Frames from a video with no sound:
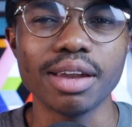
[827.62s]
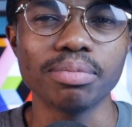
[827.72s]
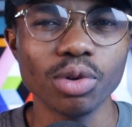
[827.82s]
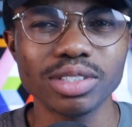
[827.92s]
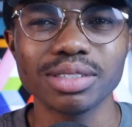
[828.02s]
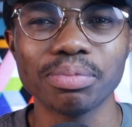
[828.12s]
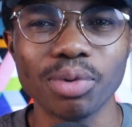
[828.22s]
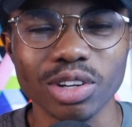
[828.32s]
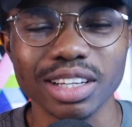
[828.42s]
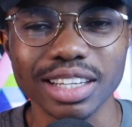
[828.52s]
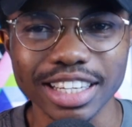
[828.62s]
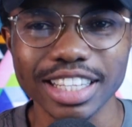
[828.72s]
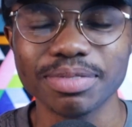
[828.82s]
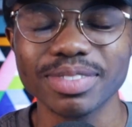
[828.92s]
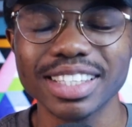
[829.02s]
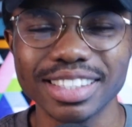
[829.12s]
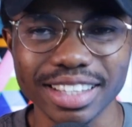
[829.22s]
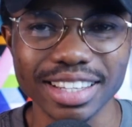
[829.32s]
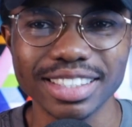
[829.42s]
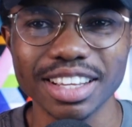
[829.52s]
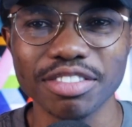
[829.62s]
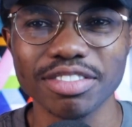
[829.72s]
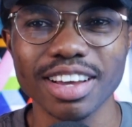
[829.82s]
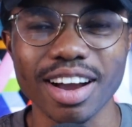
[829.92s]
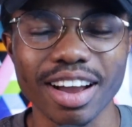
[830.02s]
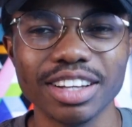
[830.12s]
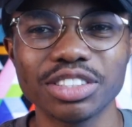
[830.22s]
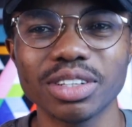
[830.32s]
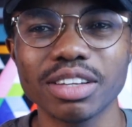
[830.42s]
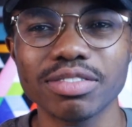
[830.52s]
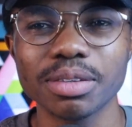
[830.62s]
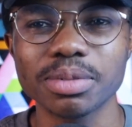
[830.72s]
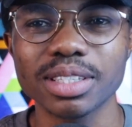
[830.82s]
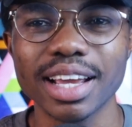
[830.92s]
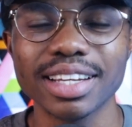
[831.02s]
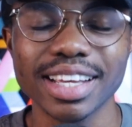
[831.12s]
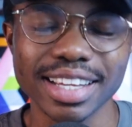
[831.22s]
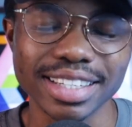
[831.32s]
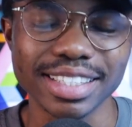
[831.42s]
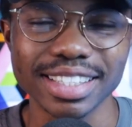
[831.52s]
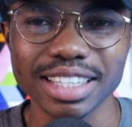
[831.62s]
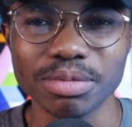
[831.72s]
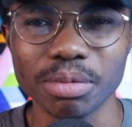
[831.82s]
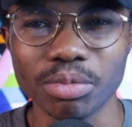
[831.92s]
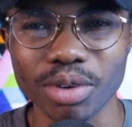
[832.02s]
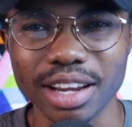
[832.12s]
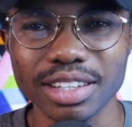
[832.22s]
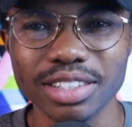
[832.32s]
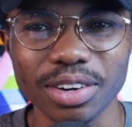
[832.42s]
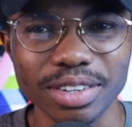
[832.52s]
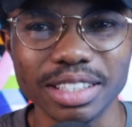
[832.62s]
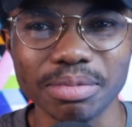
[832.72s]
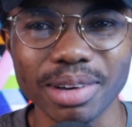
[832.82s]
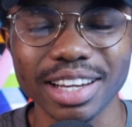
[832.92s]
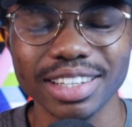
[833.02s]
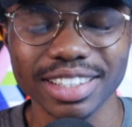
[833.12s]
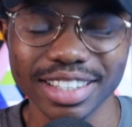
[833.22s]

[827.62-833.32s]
and most importantly, stay safe. I'll catch you on the flip side. This has been Brand on Demand.